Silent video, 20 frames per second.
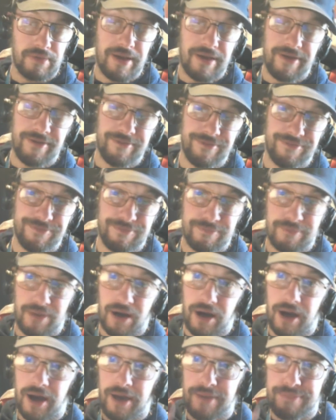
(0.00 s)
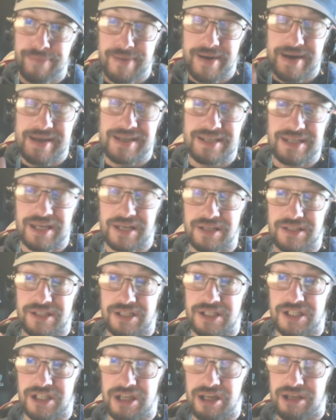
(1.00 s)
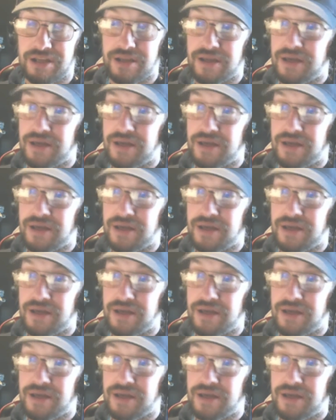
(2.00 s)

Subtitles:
if my iPad takes a shit,